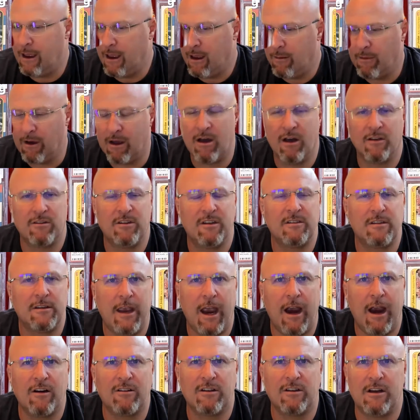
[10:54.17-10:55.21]
because of
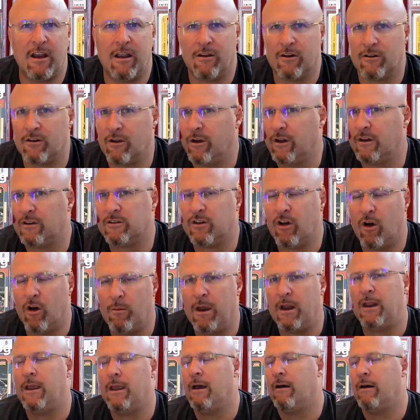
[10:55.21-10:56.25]
scarcity. There's only so
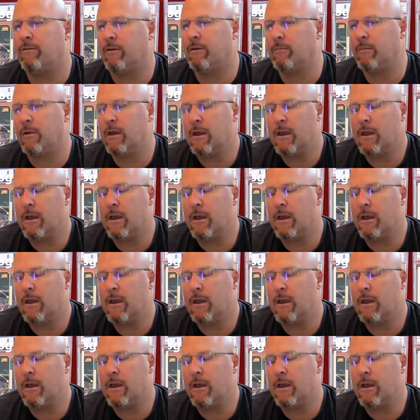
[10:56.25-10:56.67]
many of them.